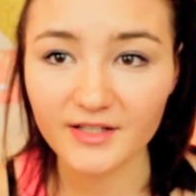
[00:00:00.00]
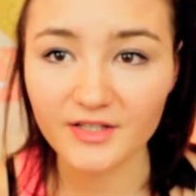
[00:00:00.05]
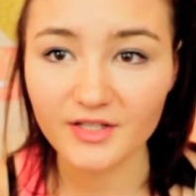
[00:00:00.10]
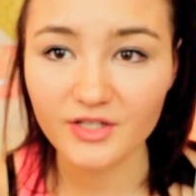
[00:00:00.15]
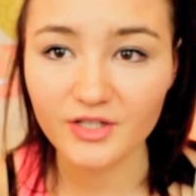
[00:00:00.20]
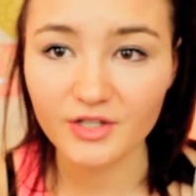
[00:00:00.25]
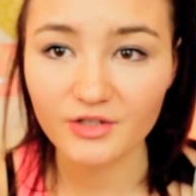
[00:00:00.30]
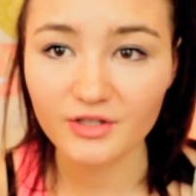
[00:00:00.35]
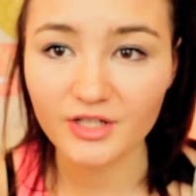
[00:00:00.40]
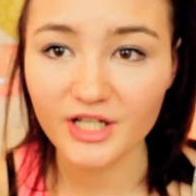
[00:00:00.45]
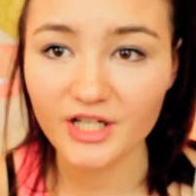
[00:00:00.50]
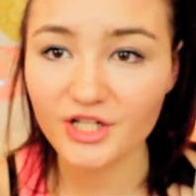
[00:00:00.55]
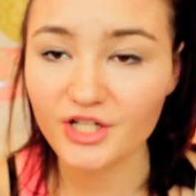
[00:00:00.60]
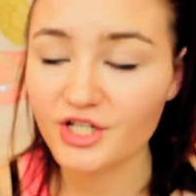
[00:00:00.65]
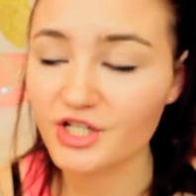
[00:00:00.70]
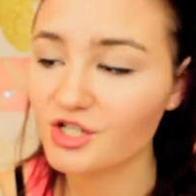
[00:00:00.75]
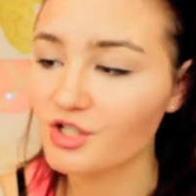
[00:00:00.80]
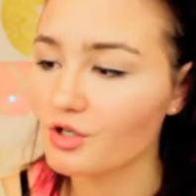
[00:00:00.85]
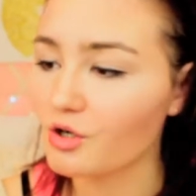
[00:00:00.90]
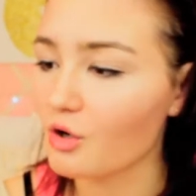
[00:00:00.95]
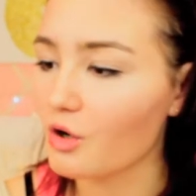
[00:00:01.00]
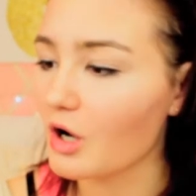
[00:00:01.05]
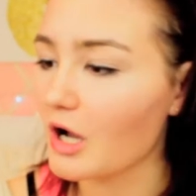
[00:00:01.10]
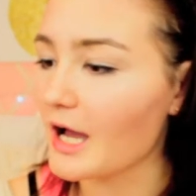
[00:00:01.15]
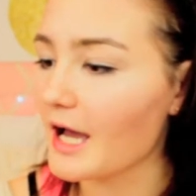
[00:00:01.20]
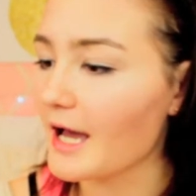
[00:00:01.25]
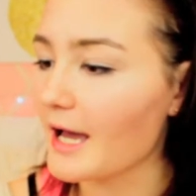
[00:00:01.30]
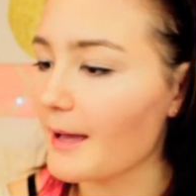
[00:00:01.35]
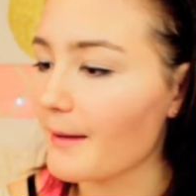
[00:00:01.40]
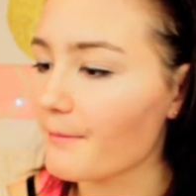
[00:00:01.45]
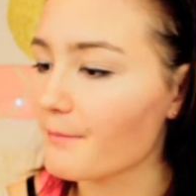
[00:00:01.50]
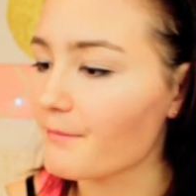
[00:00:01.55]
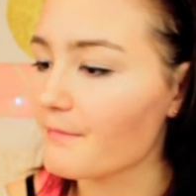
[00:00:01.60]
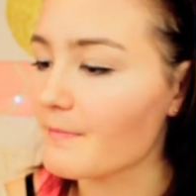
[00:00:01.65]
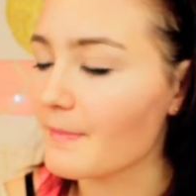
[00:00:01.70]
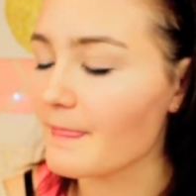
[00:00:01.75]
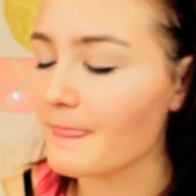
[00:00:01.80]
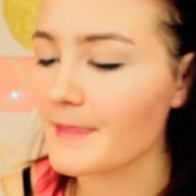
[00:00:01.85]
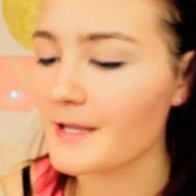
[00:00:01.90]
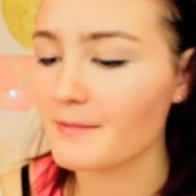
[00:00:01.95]
nudish
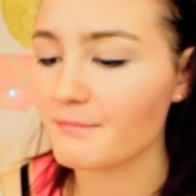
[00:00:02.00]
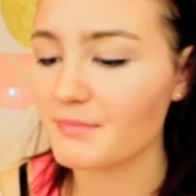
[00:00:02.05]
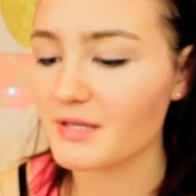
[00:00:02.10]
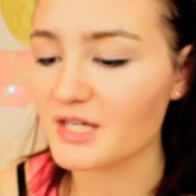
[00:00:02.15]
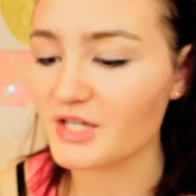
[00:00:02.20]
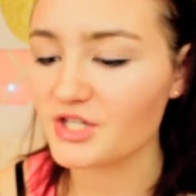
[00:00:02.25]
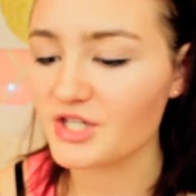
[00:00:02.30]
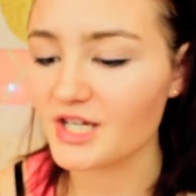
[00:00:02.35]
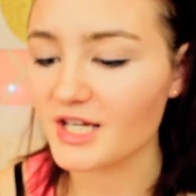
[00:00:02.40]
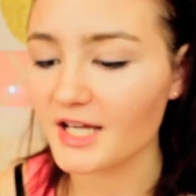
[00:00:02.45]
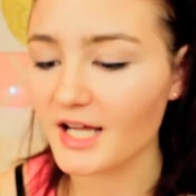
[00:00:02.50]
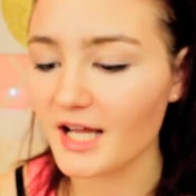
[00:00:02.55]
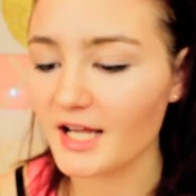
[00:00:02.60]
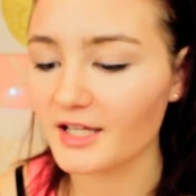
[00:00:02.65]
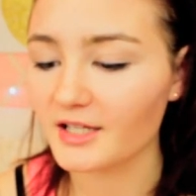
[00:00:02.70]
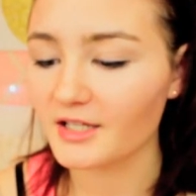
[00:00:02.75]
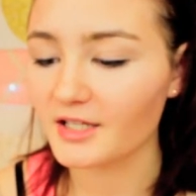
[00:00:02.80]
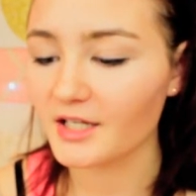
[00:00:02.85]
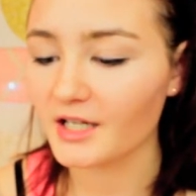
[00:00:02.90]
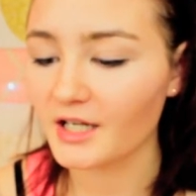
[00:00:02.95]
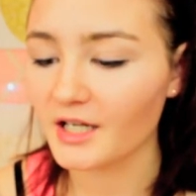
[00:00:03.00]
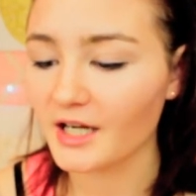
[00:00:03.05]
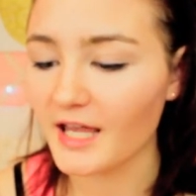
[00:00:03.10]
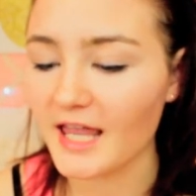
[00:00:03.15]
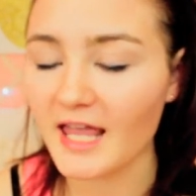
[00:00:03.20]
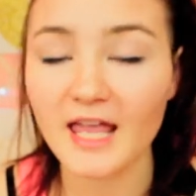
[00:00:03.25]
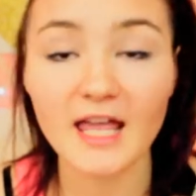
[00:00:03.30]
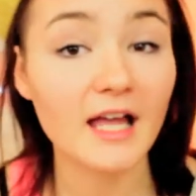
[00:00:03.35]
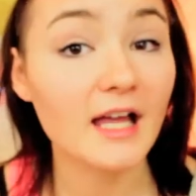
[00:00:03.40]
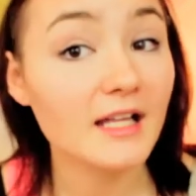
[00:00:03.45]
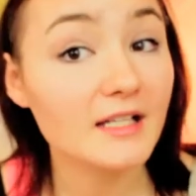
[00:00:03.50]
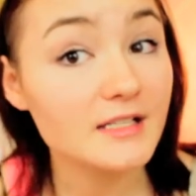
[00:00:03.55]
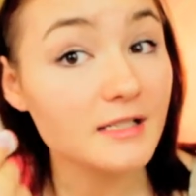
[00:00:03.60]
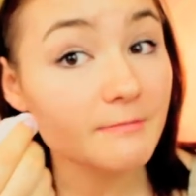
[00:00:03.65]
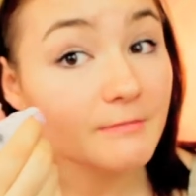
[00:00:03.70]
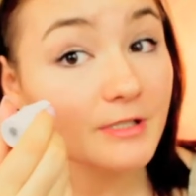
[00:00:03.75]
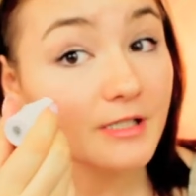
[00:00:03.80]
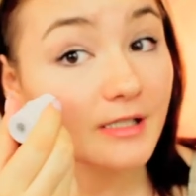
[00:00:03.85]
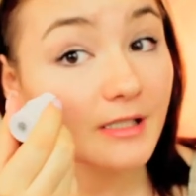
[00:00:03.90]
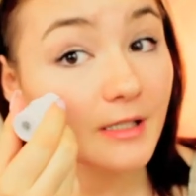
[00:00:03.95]
peachy color, and
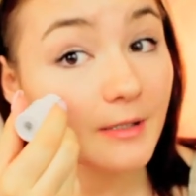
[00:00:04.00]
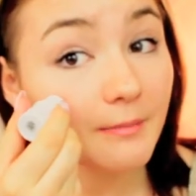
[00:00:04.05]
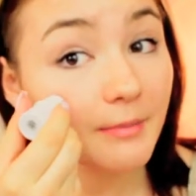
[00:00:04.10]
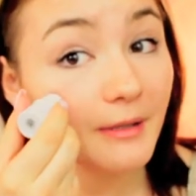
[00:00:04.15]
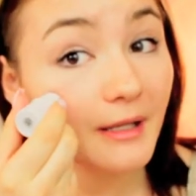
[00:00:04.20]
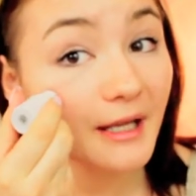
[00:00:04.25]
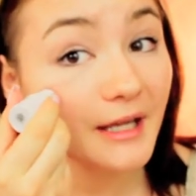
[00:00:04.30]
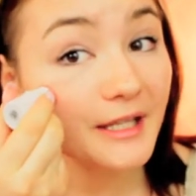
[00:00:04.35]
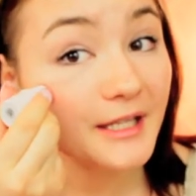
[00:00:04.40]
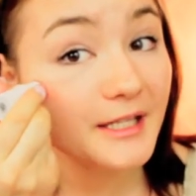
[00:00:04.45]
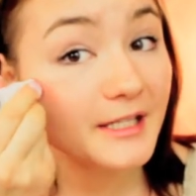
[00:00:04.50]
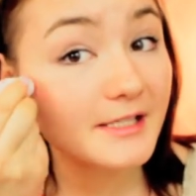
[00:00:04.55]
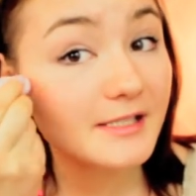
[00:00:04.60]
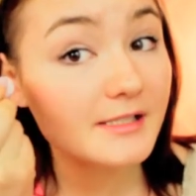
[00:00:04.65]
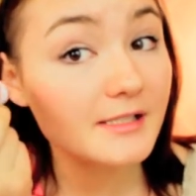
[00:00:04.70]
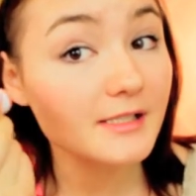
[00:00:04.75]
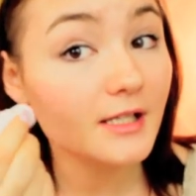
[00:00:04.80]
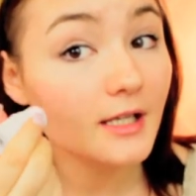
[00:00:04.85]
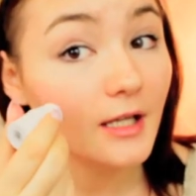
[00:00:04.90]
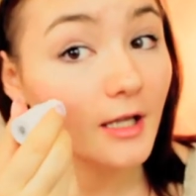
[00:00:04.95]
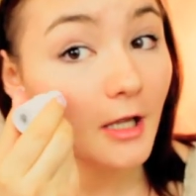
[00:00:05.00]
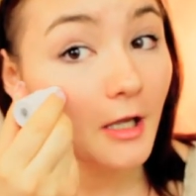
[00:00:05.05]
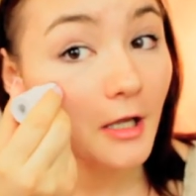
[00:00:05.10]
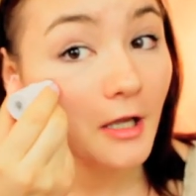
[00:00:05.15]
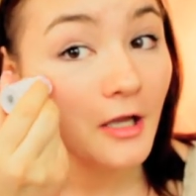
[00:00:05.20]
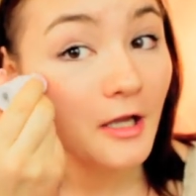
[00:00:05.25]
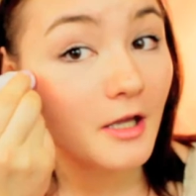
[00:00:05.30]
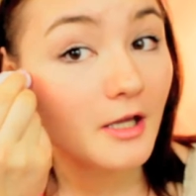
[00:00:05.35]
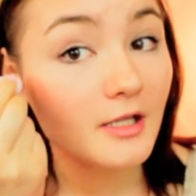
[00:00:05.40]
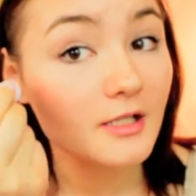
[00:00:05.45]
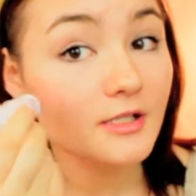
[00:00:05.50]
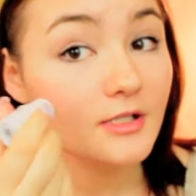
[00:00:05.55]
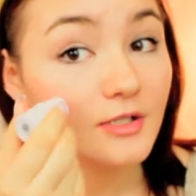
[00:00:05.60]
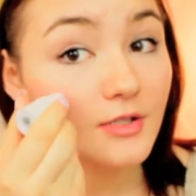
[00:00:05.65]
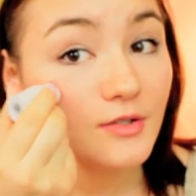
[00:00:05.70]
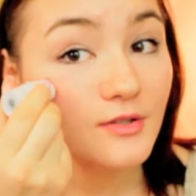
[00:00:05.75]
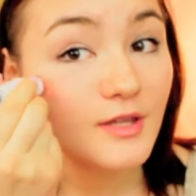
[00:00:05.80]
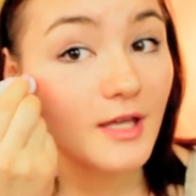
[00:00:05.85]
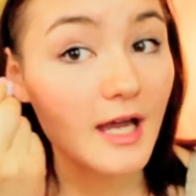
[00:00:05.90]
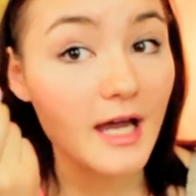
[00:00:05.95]
I'm just gonna apply this
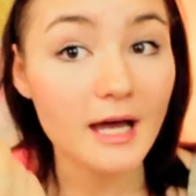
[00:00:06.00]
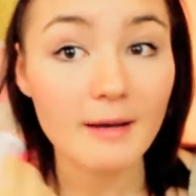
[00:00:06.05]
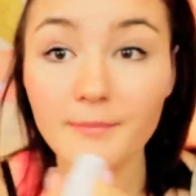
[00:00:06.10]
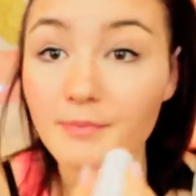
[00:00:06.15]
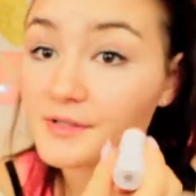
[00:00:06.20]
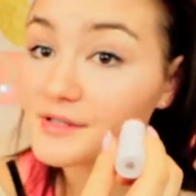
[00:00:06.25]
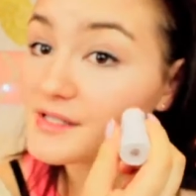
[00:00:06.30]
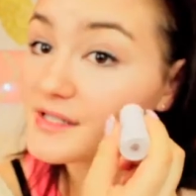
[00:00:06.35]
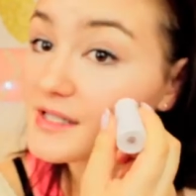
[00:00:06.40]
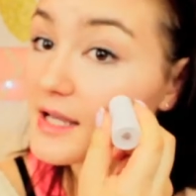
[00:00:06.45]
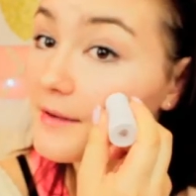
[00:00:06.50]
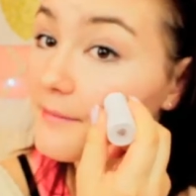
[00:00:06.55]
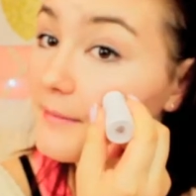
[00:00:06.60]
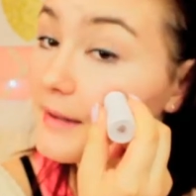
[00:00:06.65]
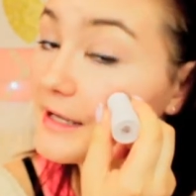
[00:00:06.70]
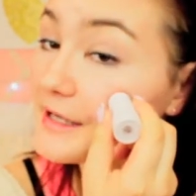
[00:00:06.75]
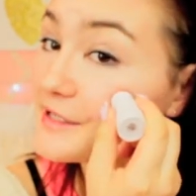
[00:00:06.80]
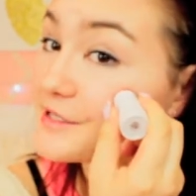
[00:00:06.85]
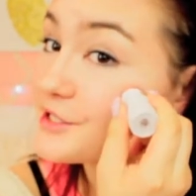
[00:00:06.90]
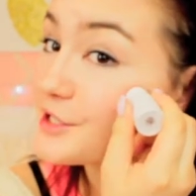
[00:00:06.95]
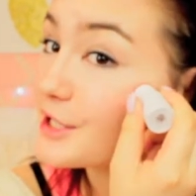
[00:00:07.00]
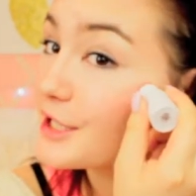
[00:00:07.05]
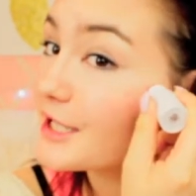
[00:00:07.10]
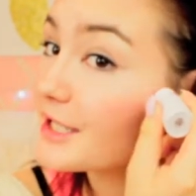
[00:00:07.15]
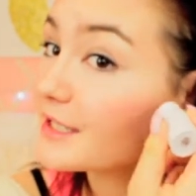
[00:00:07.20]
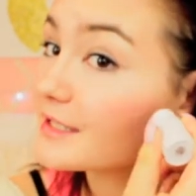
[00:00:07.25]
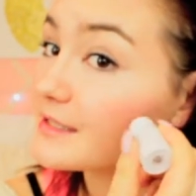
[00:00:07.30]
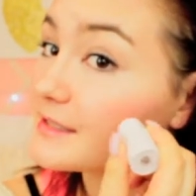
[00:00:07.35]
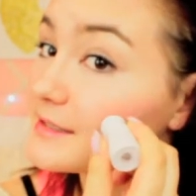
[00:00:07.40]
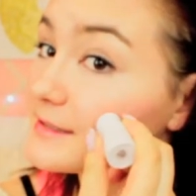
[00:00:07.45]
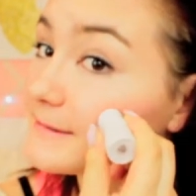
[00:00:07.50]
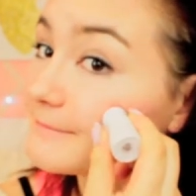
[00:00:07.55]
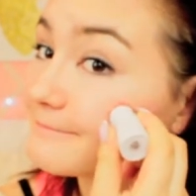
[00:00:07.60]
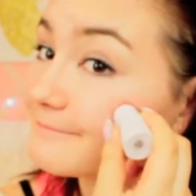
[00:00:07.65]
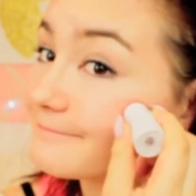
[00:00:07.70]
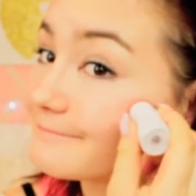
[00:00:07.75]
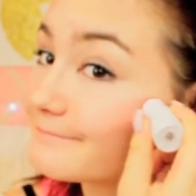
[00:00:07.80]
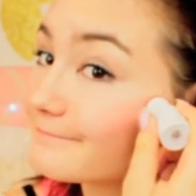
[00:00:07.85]
to the apples of my cheeks.